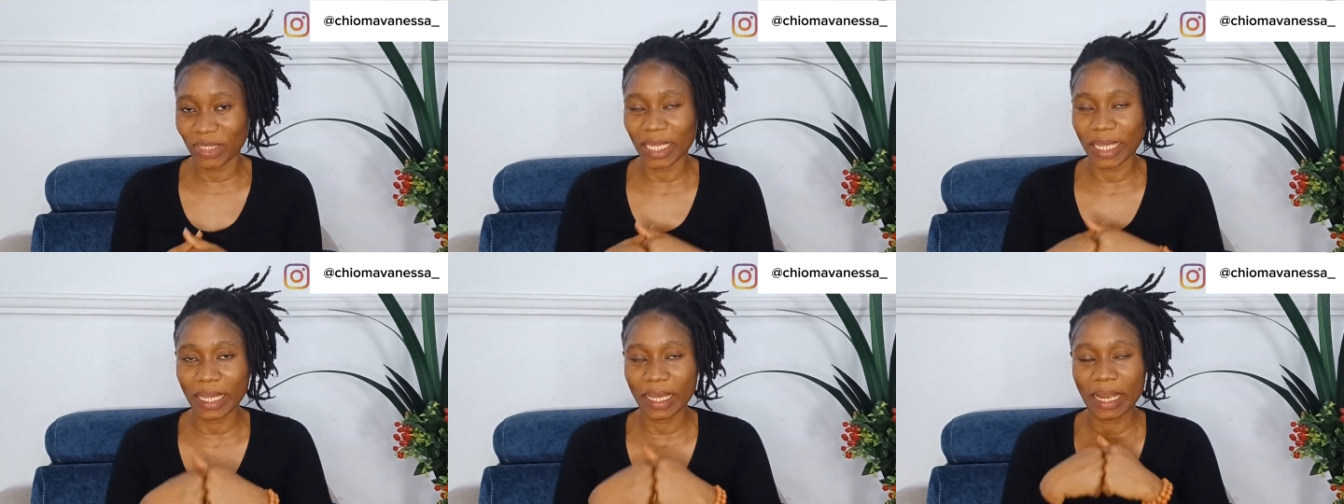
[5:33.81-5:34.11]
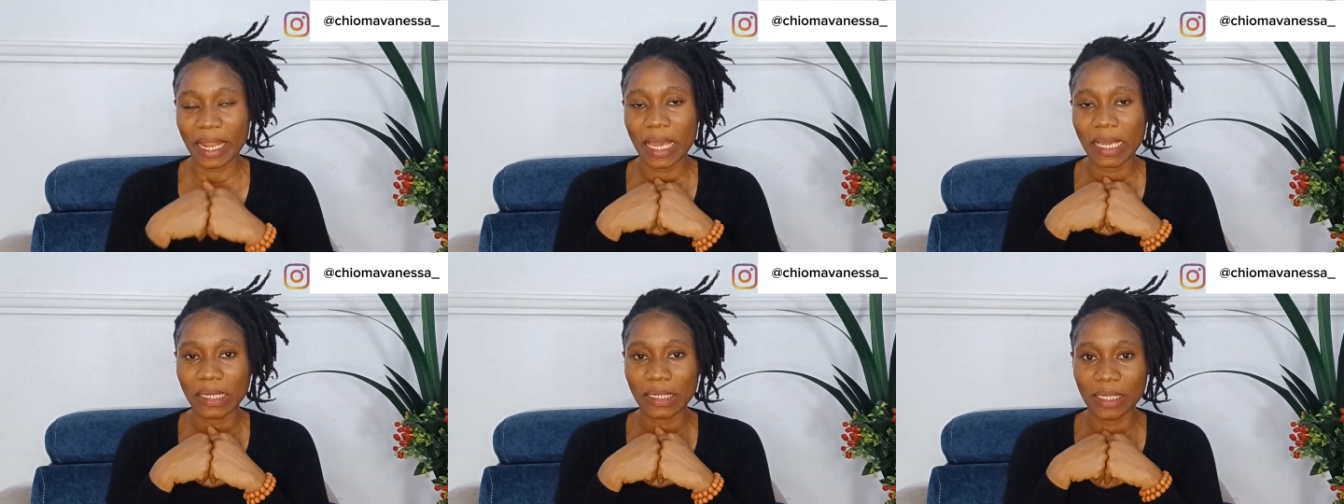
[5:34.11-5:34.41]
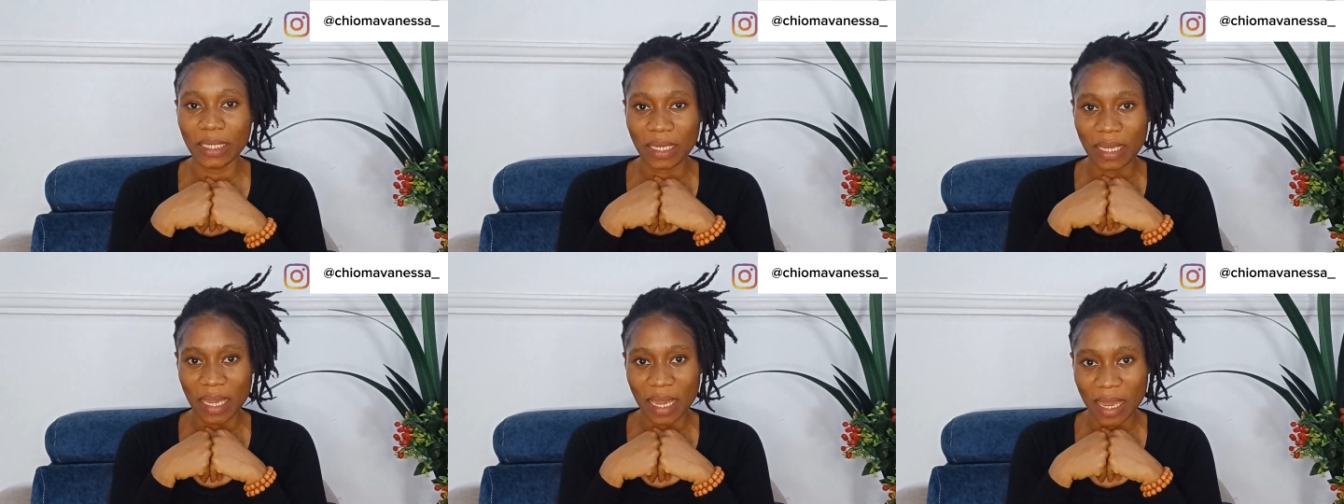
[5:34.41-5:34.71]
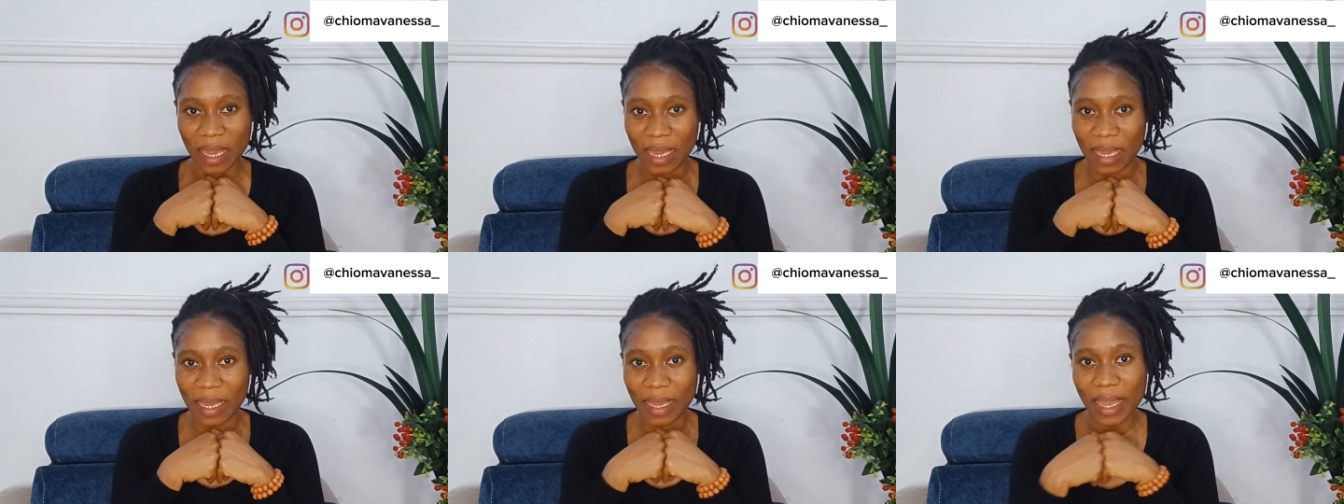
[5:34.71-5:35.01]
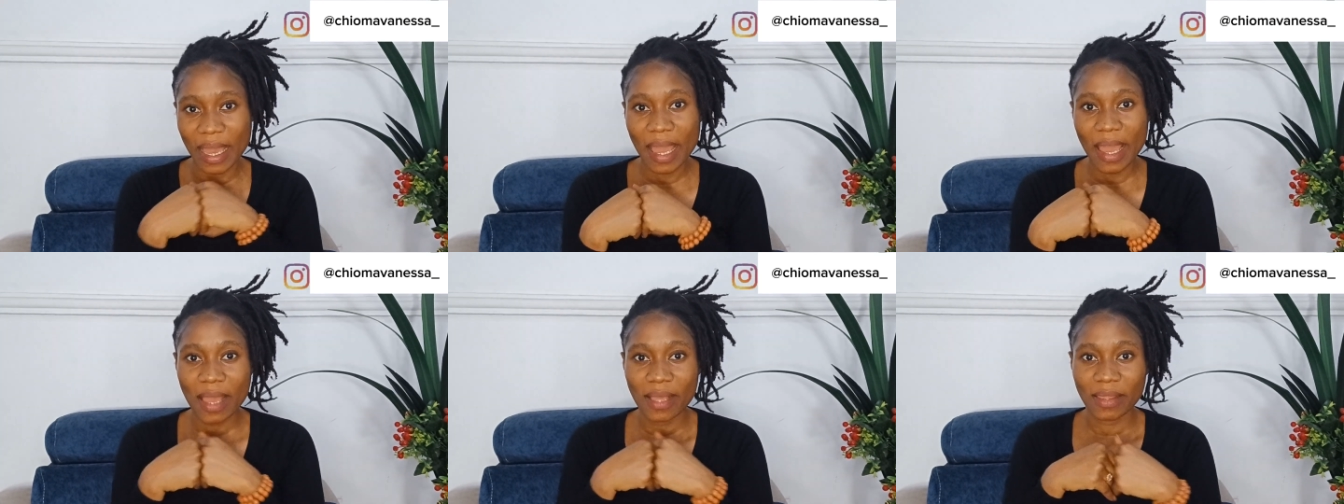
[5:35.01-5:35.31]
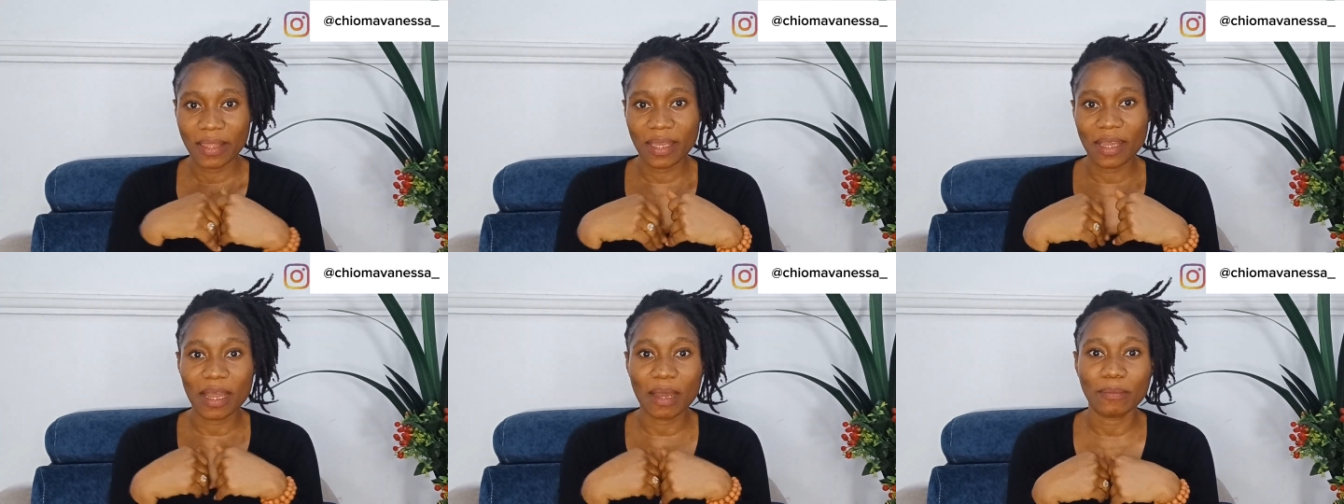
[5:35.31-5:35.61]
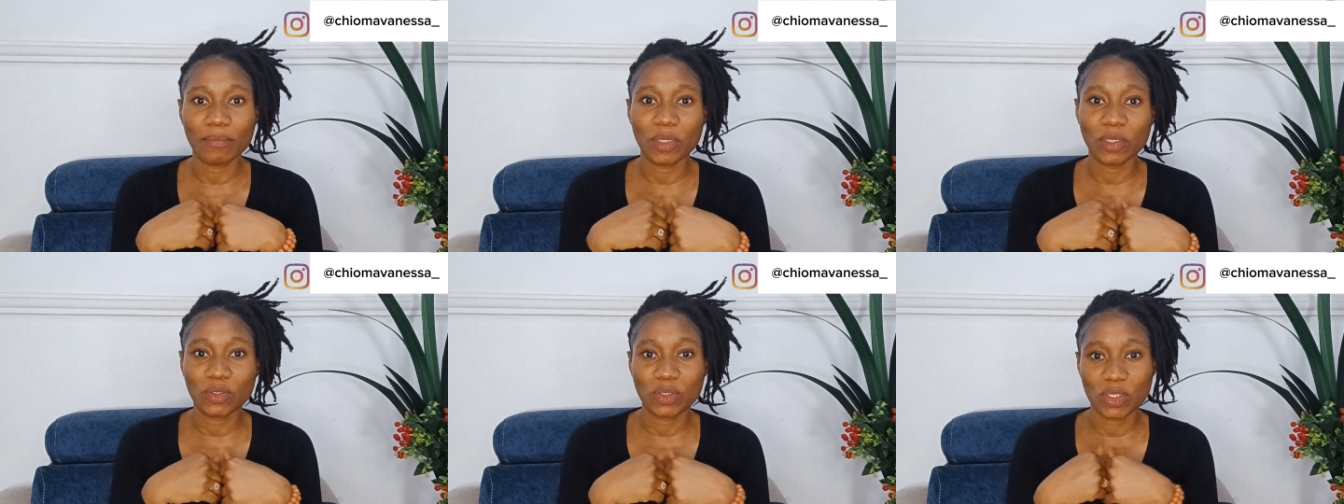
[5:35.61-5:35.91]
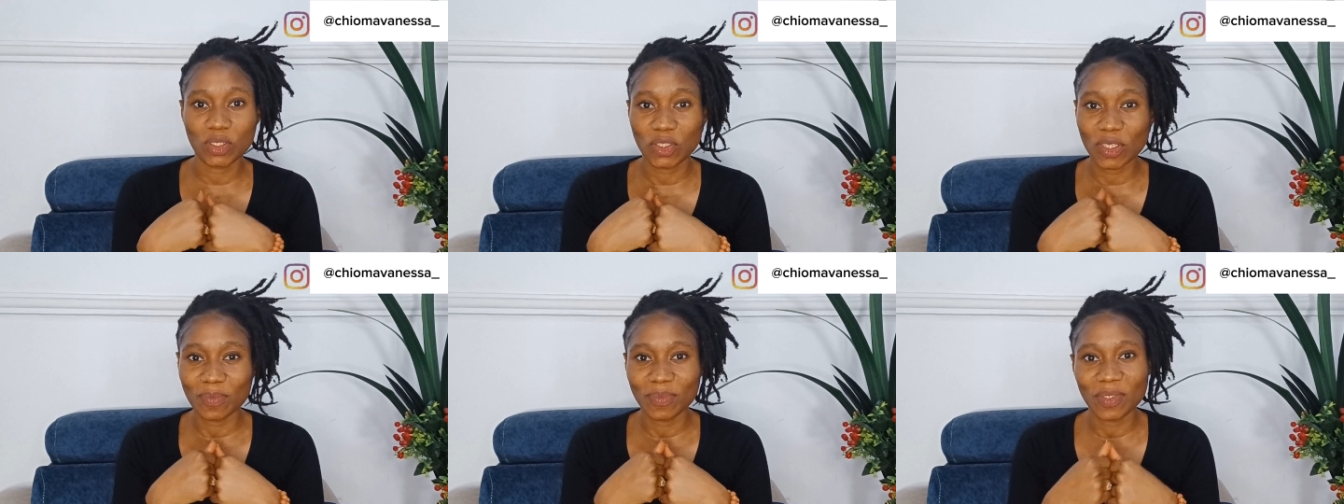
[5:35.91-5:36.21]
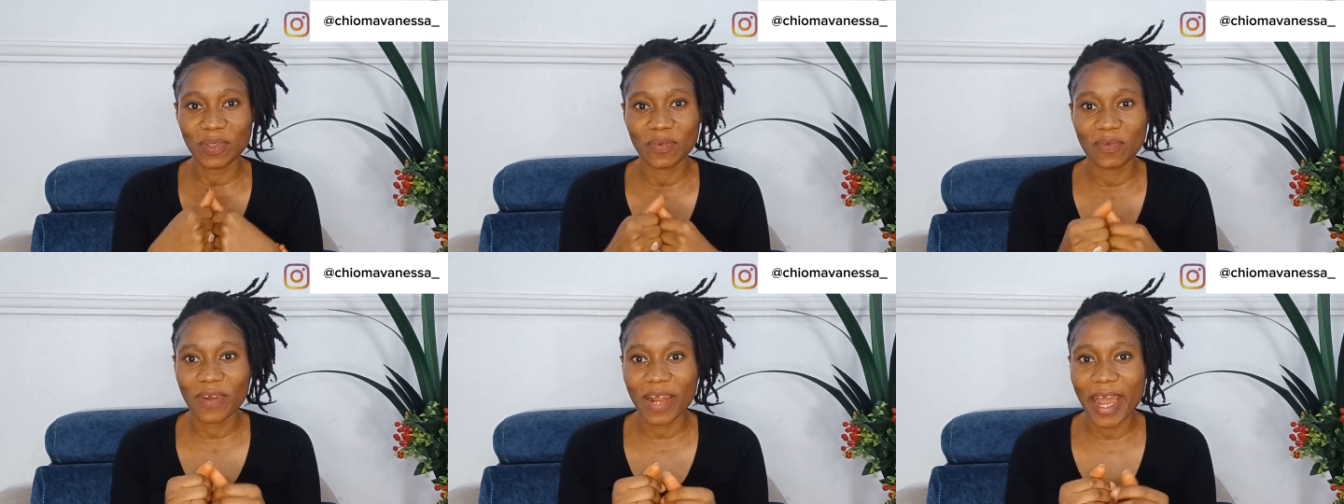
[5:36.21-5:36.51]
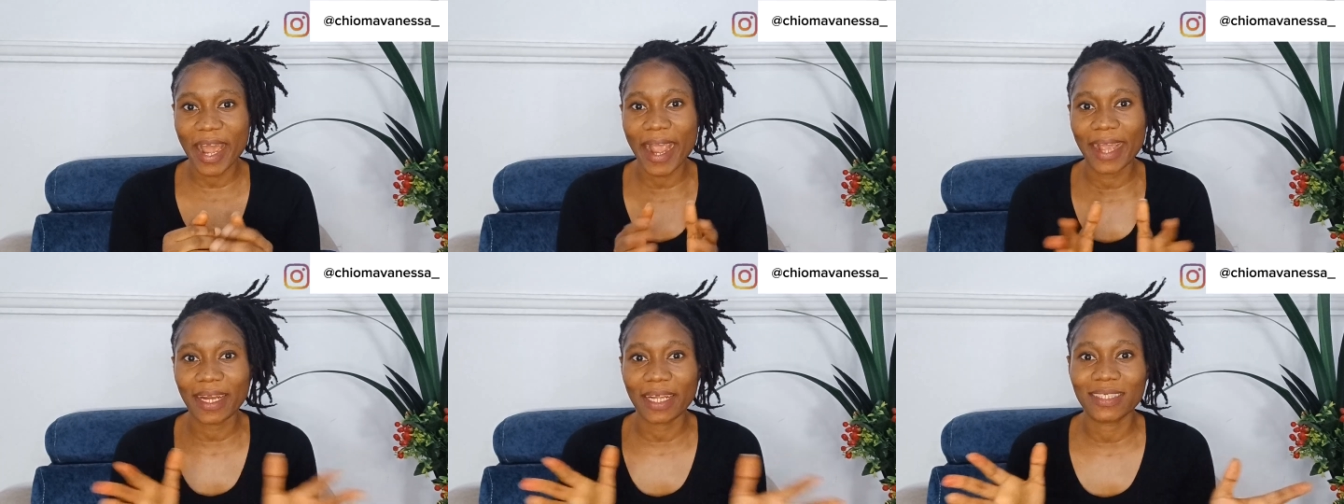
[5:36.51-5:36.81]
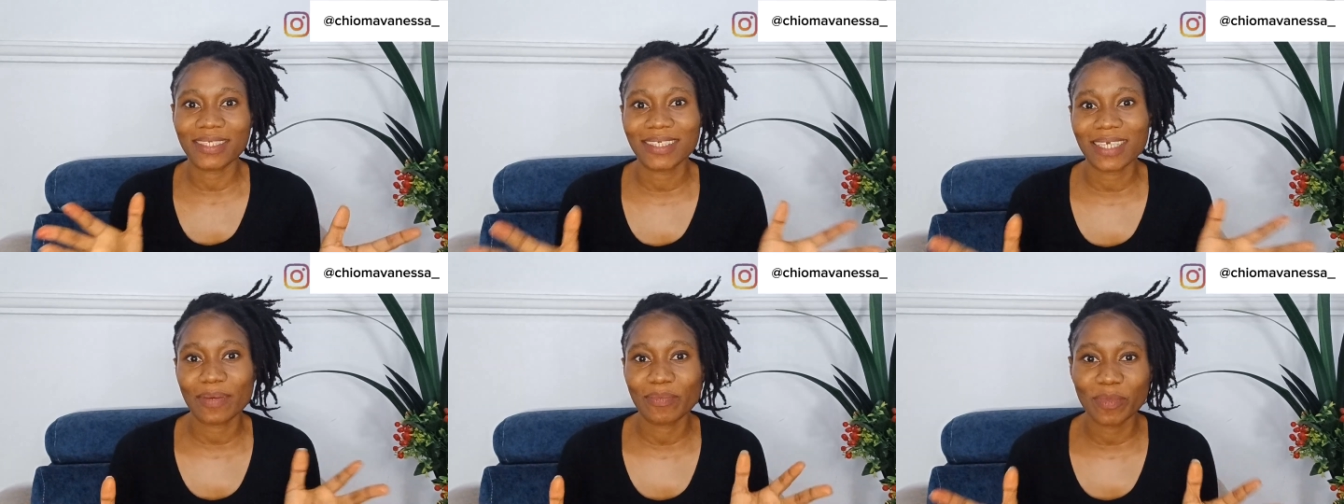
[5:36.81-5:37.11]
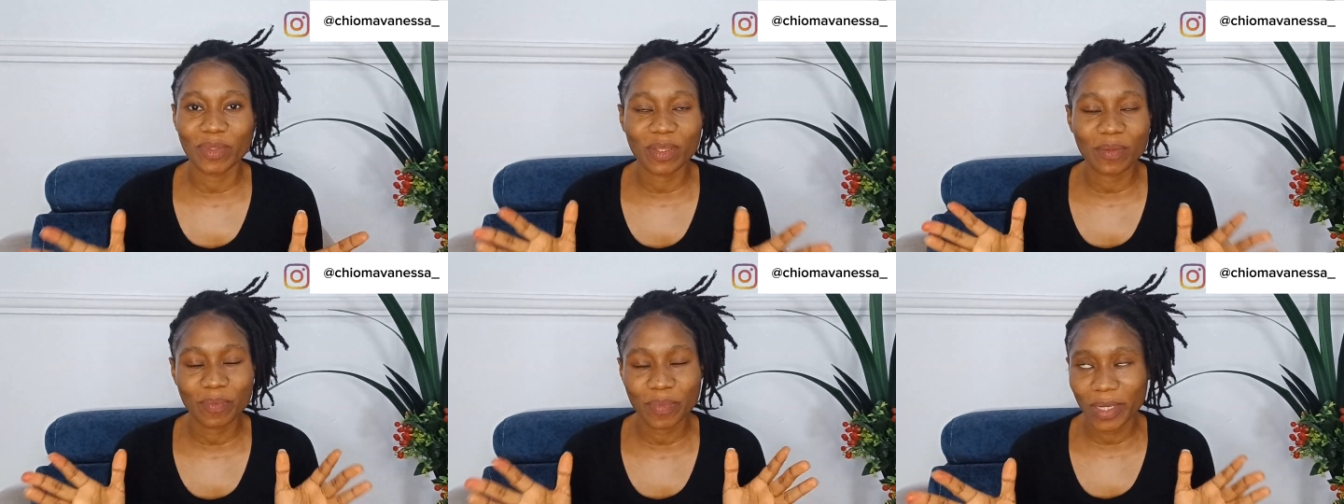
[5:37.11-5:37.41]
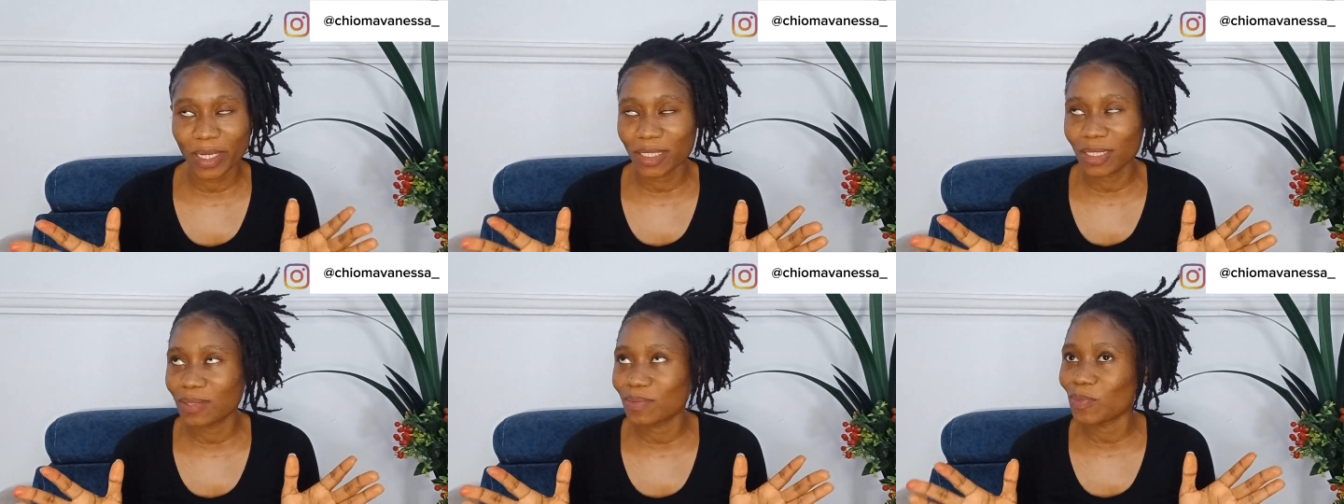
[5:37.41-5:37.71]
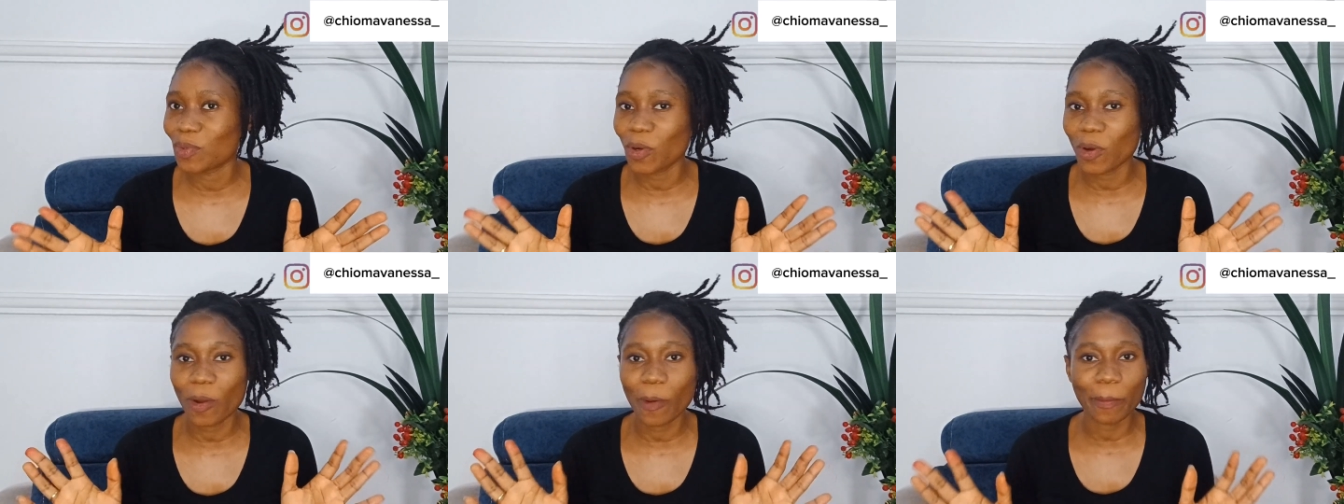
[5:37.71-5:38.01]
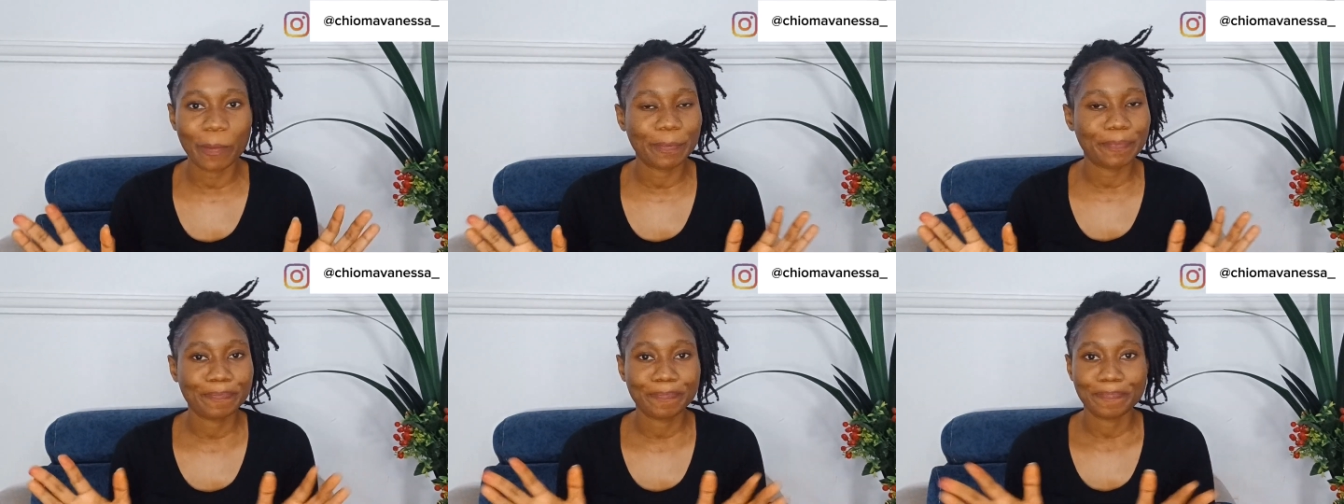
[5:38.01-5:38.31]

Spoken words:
and you're like, okay, I think I'm not doing something right. I think I'm not the best mom.